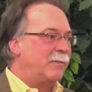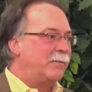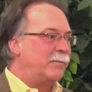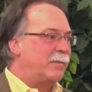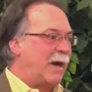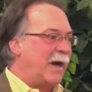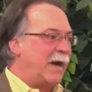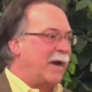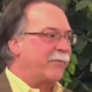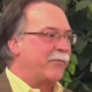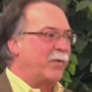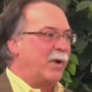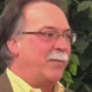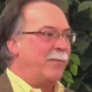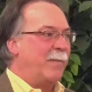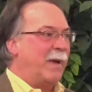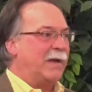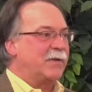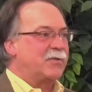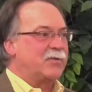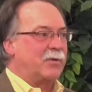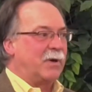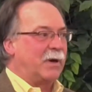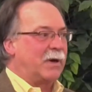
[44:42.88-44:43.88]
By every
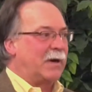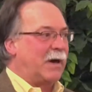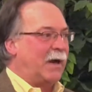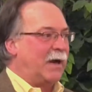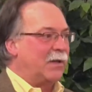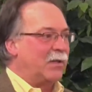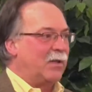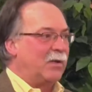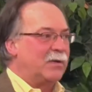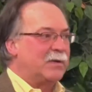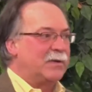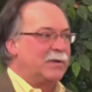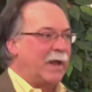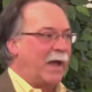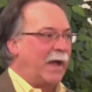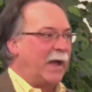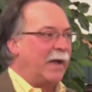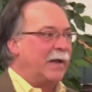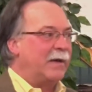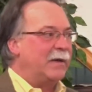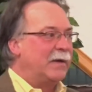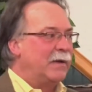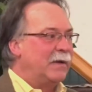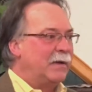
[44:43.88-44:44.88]
metric I looked
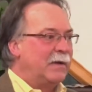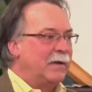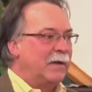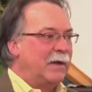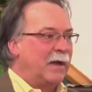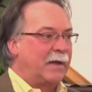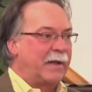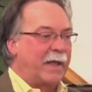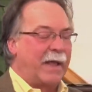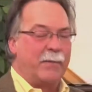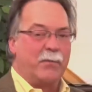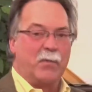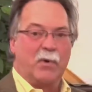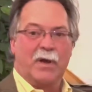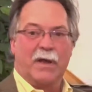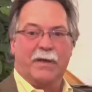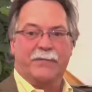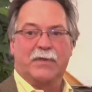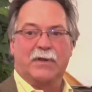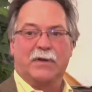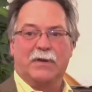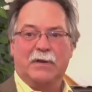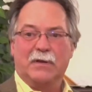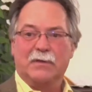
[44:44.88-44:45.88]
at, again, we'll
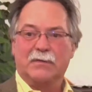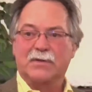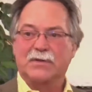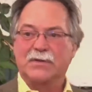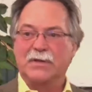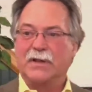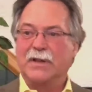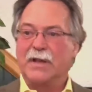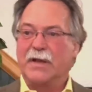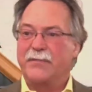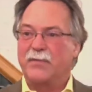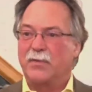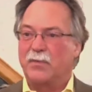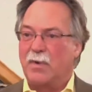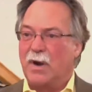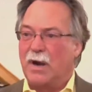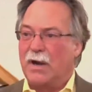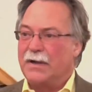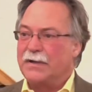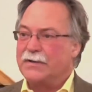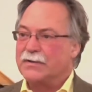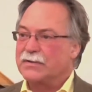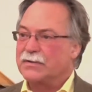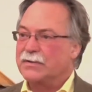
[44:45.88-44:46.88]
have to deal. Sea level
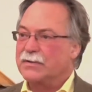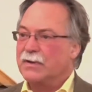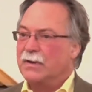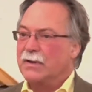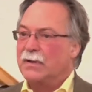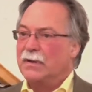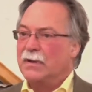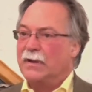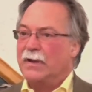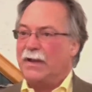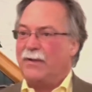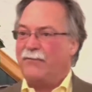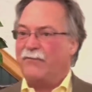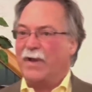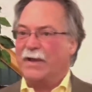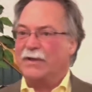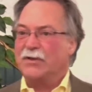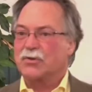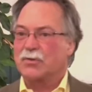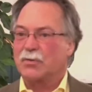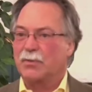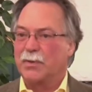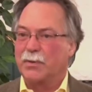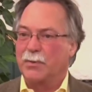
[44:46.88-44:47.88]
rise
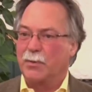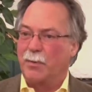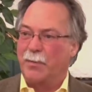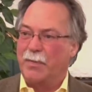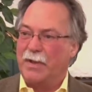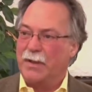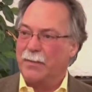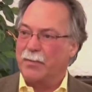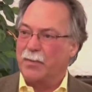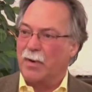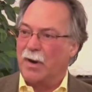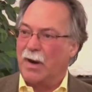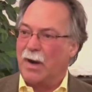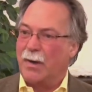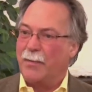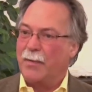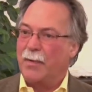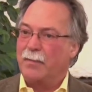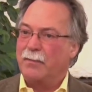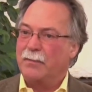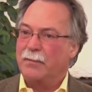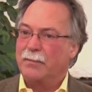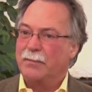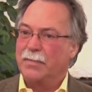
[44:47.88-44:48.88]
eventually will be a
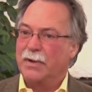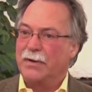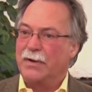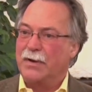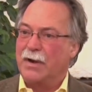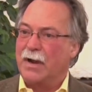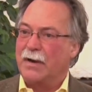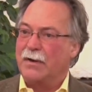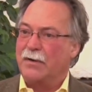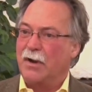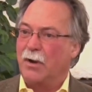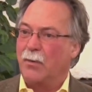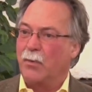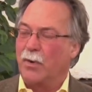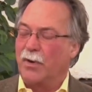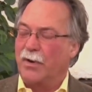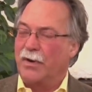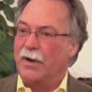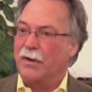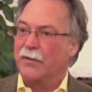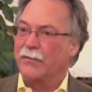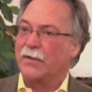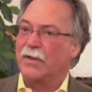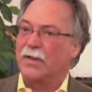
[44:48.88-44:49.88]
problem, but not nowhere
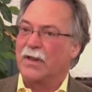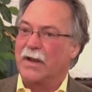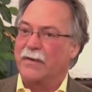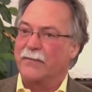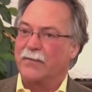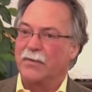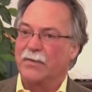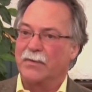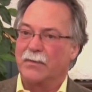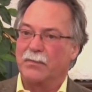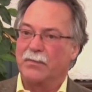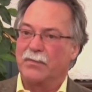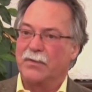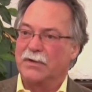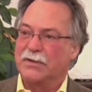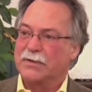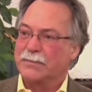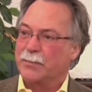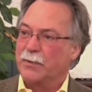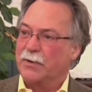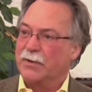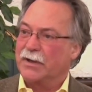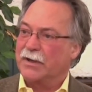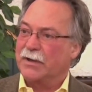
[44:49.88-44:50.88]
near the level that's
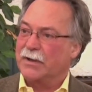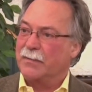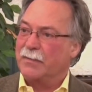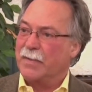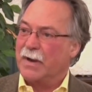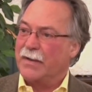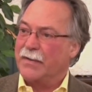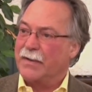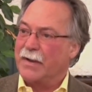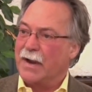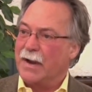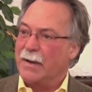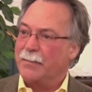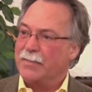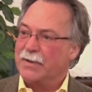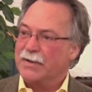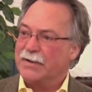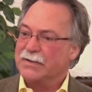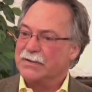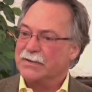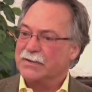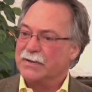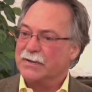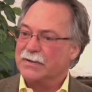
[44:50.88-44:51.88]
predicted by the
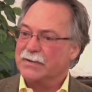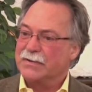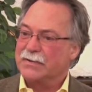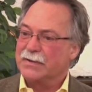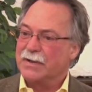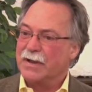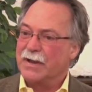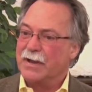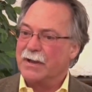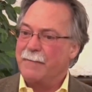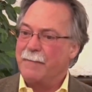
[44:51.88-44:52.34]
IPCC.